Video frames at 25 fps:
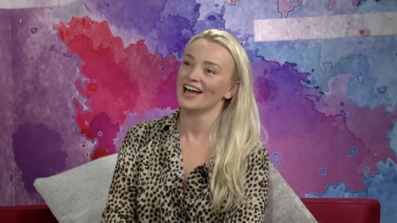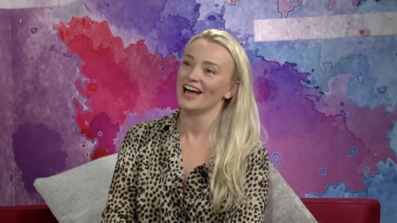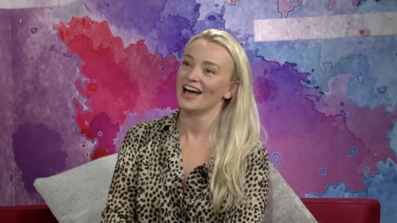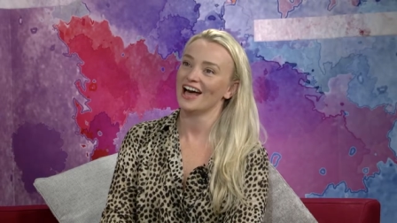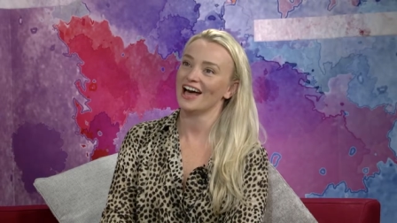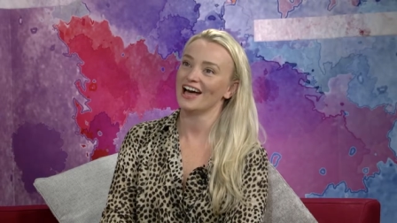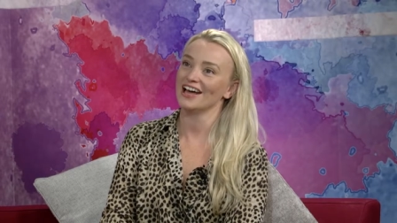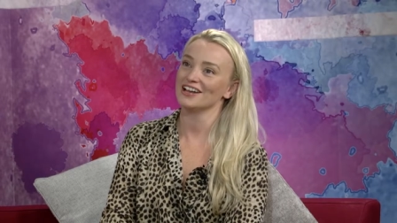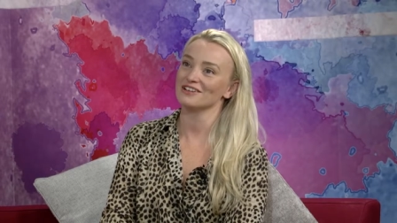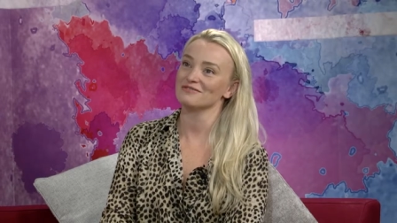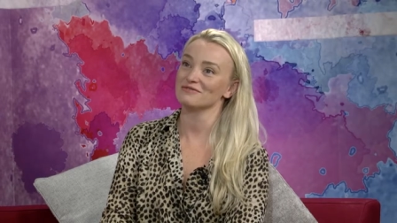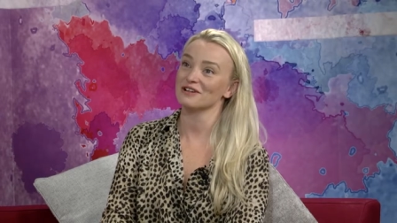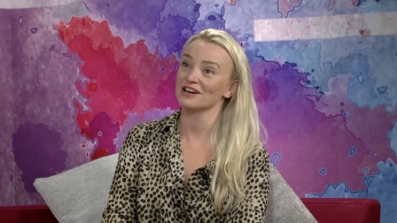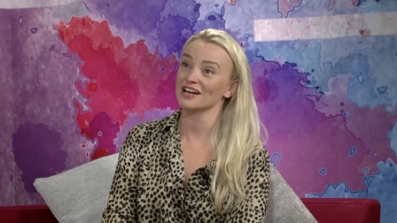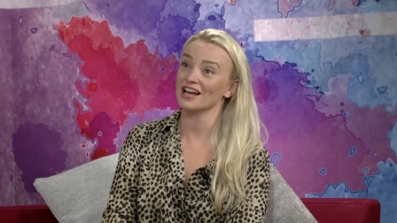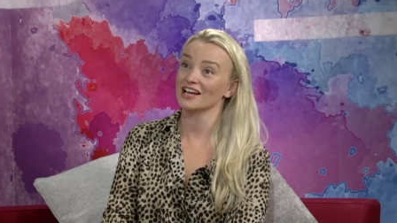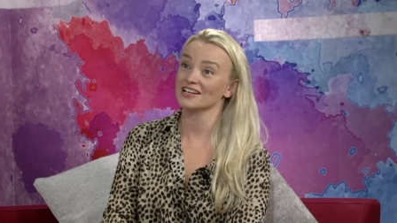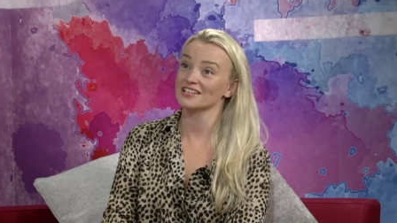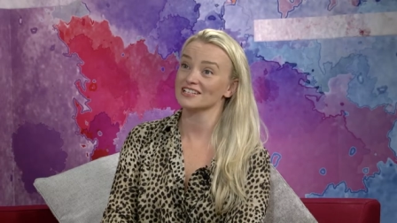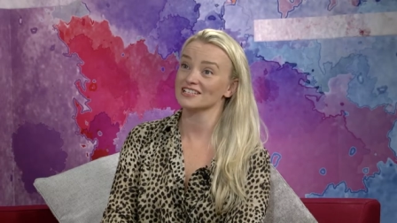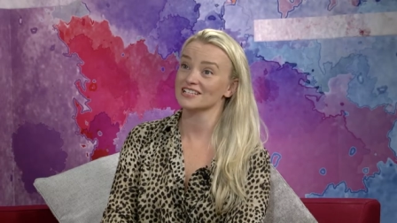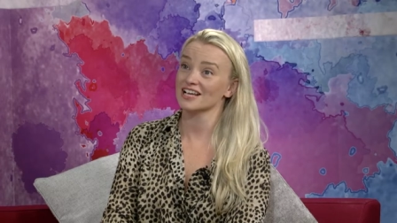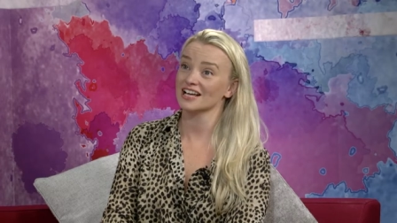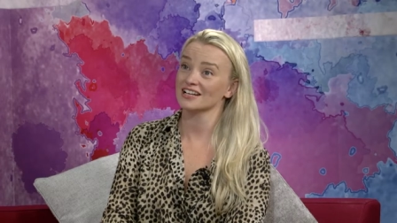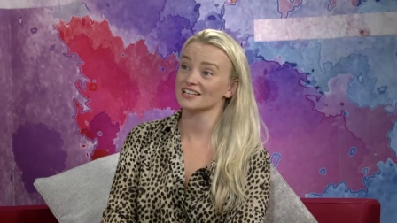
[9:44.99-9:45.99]
And when I
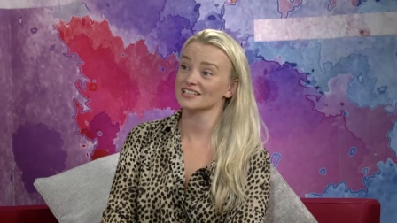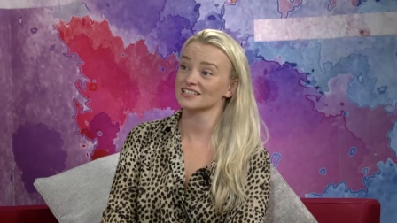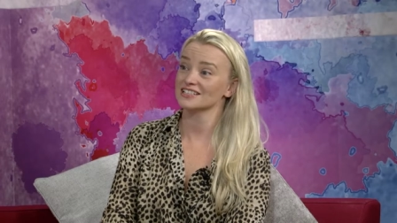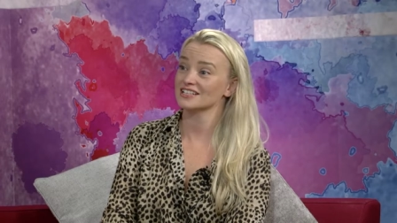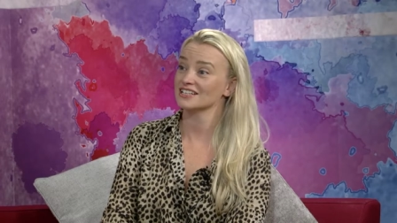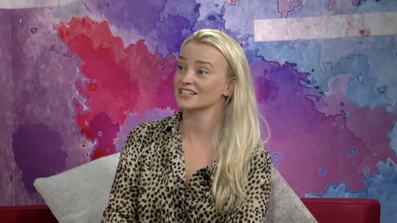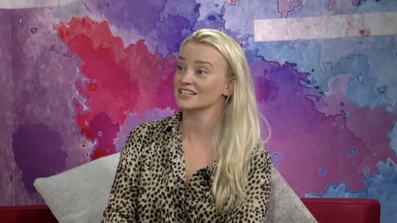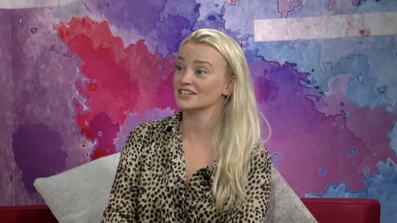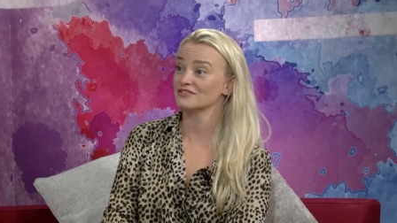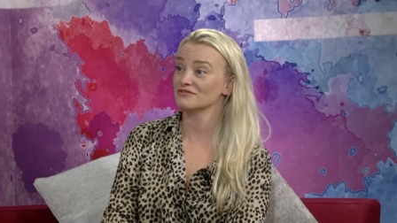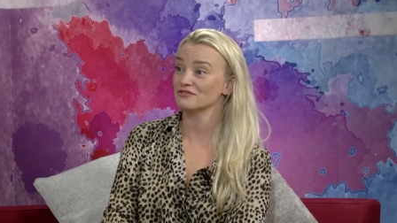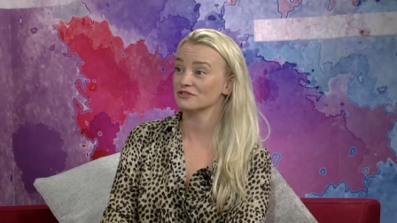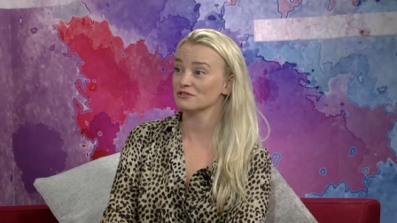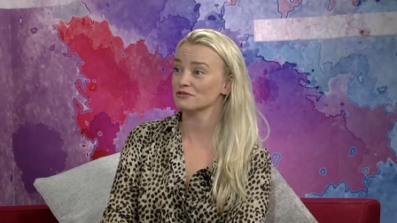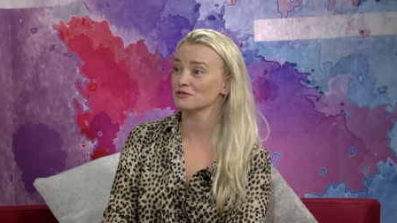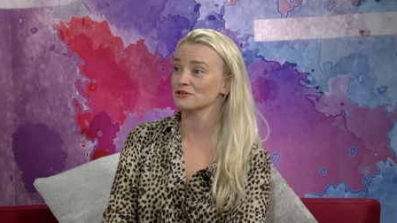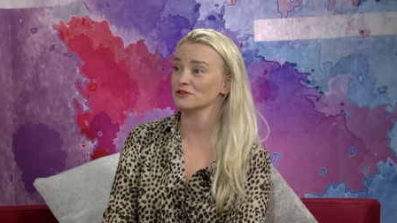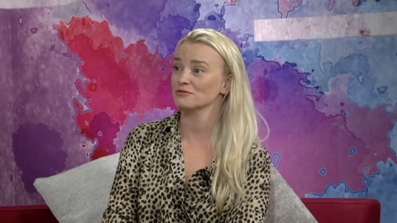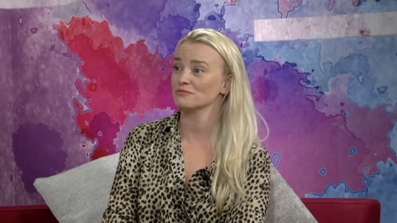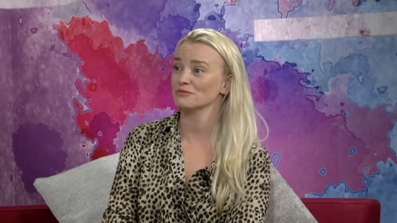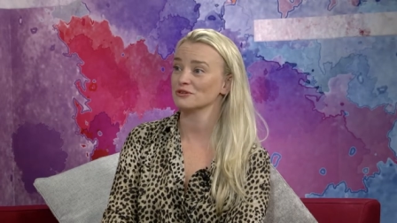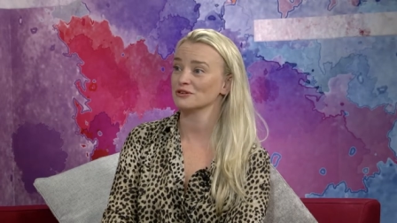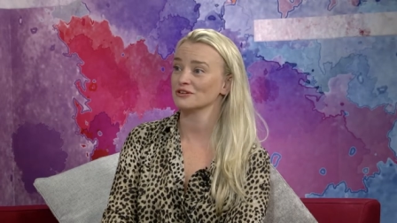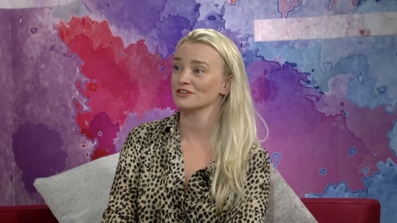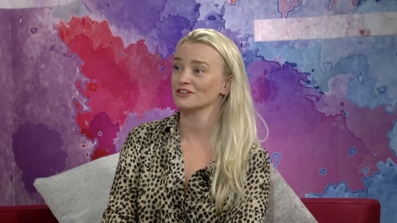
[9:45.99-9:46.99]
decided to leave
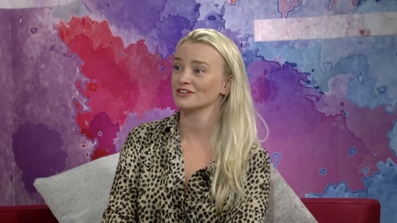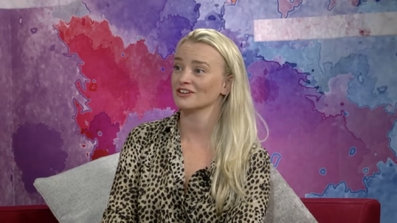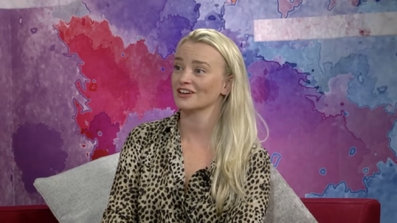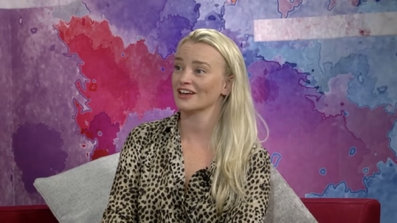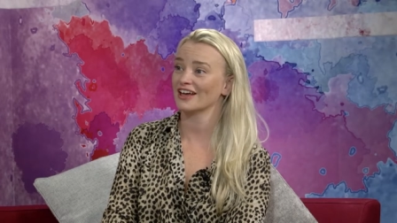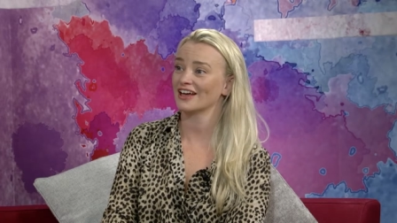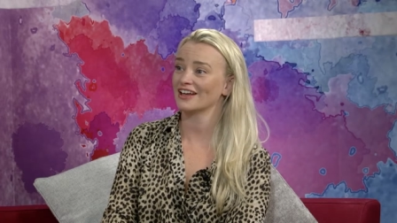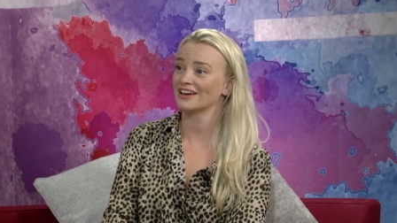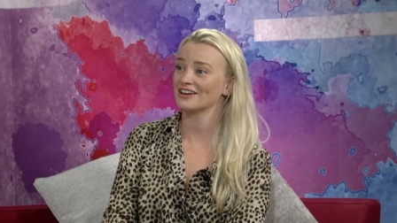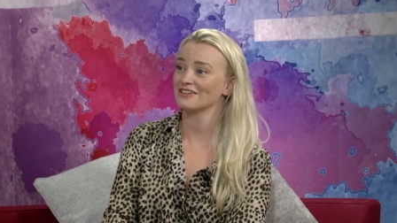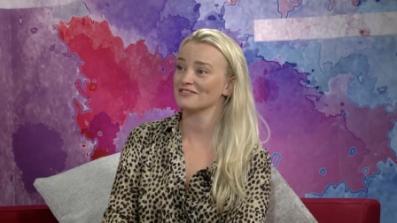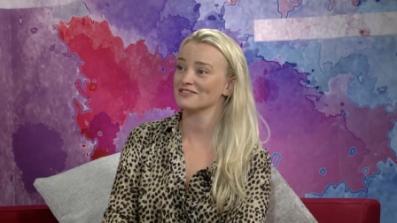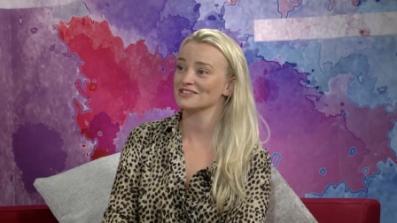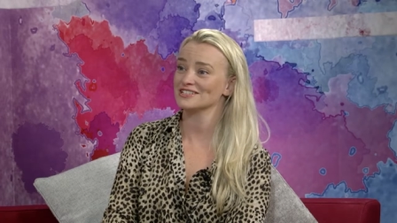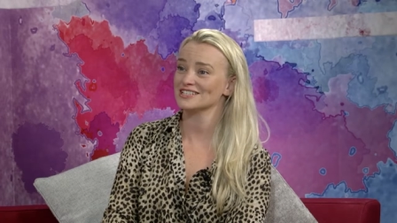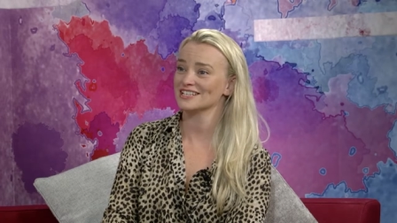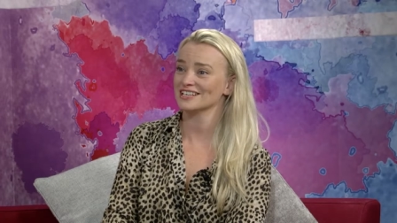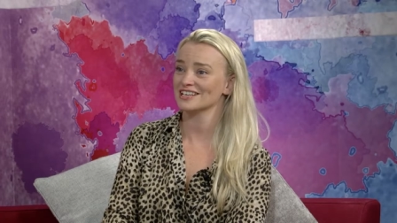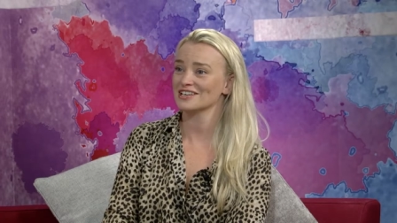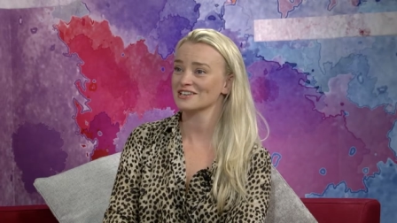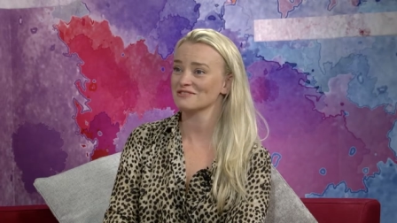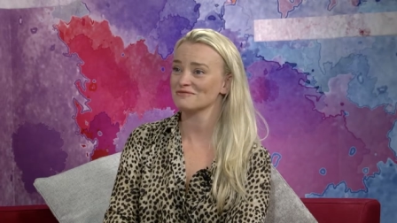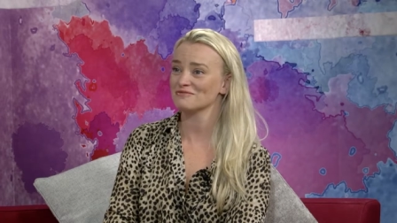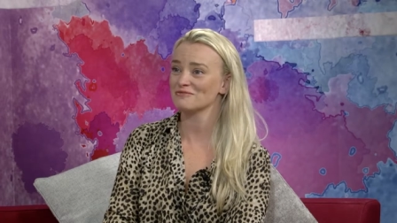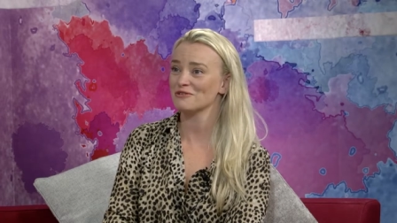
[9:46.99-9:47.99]
recruitment, and I was
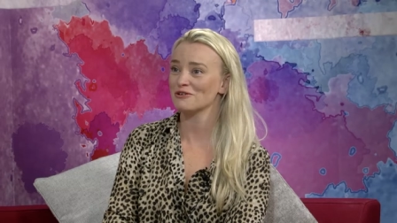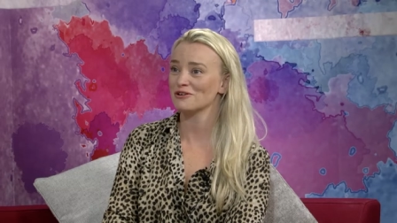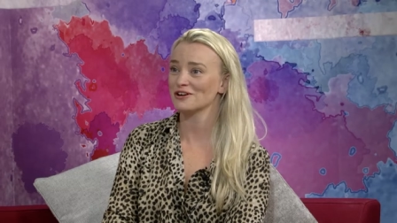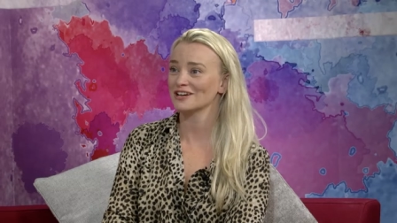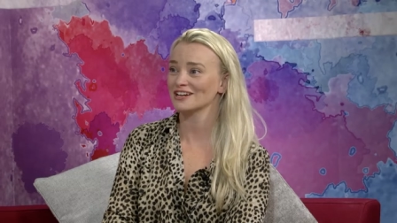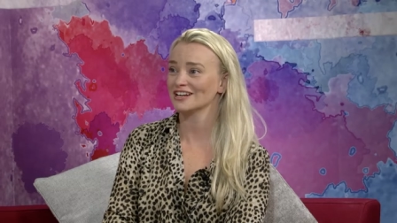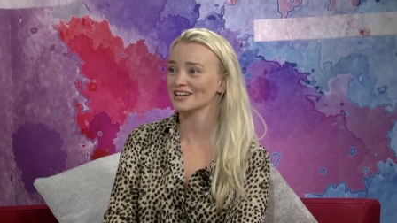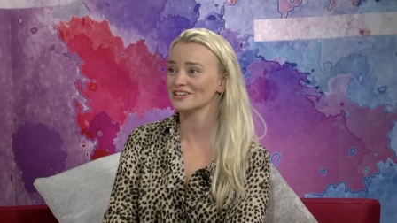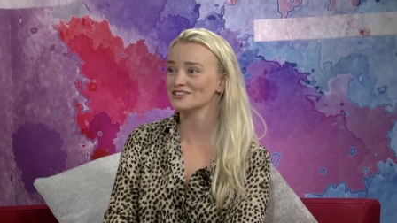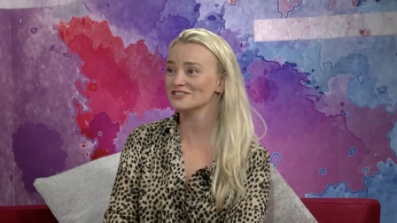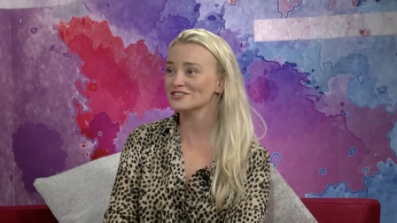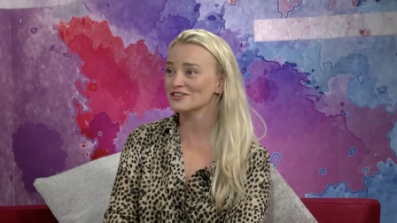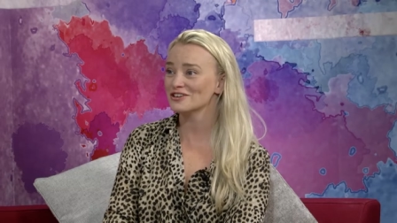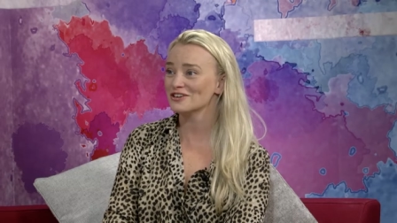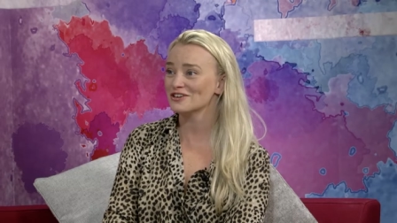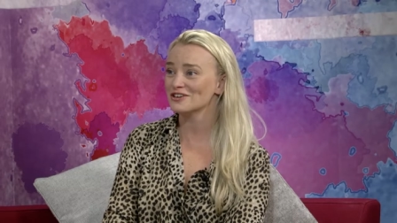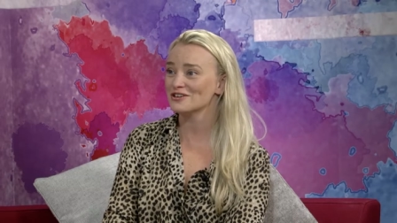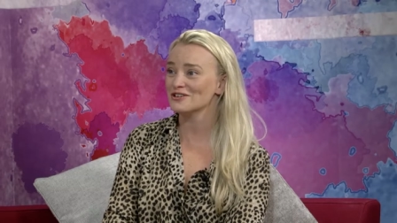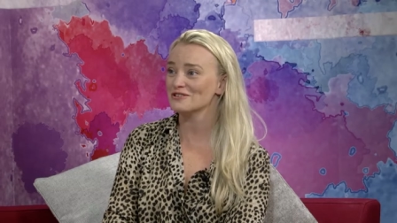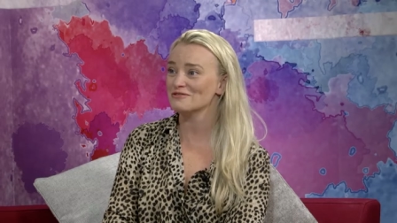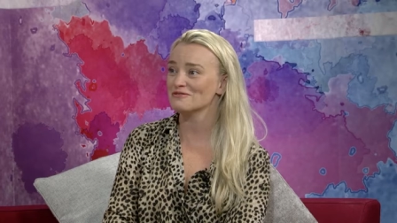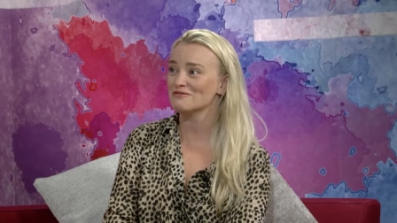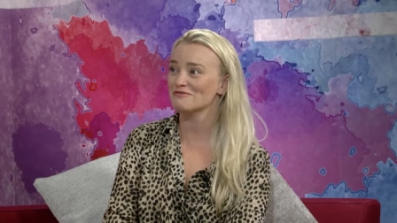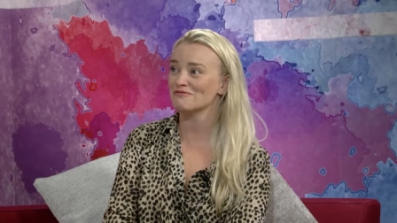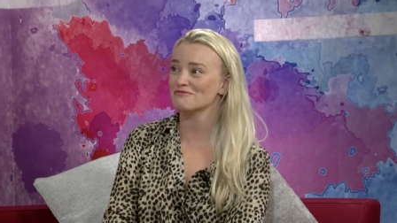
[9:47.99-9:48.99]
thinking, what can I do?